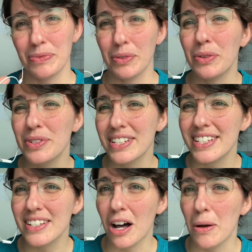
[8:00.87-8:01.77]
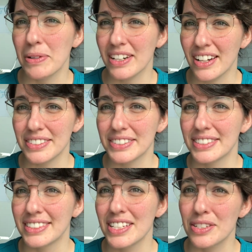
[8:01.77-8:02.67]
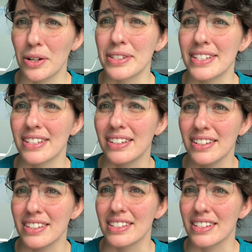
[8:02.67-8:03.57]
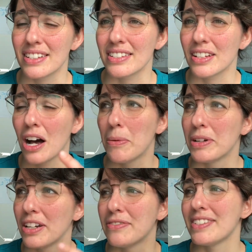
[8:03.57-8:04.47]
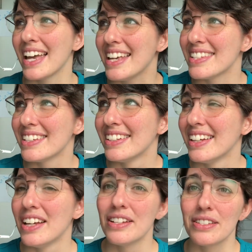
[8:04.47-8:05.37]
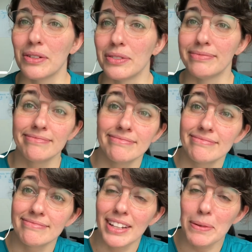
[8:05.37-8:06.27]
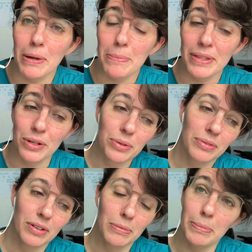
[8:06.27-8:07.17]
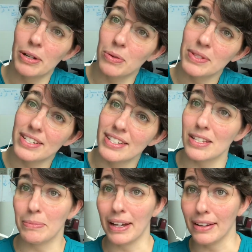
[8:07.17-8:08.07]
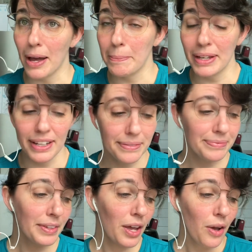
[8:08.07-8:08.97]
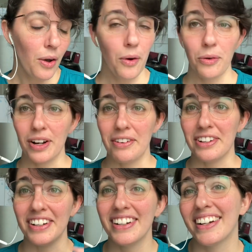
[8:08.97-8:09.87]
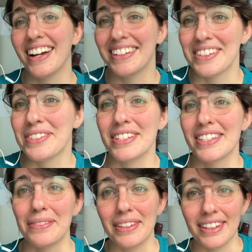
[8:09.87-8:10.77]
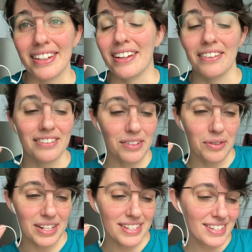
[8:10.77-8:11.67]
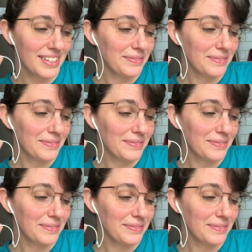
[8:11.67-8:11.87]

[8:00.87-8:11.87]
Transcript: Of course, it is common enough. Salt is a common enough taste, so it might be a coincidence. It might not be, whatever. It's just something that I noticed.